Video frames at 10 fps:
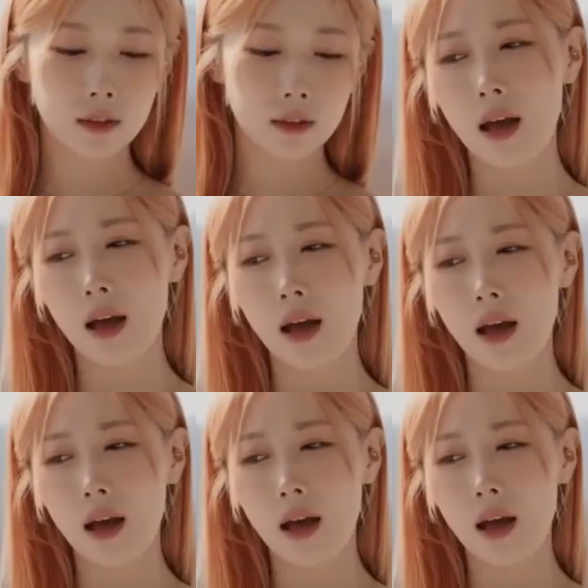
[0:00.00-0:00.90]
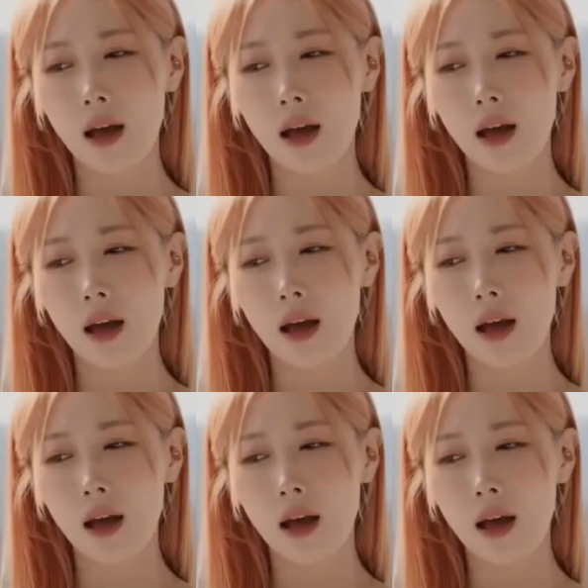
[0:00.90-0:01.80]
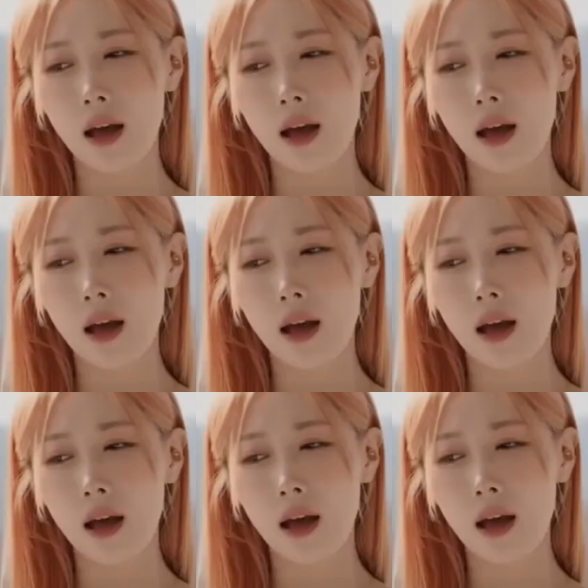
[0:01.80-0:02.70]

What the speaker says: [no speech]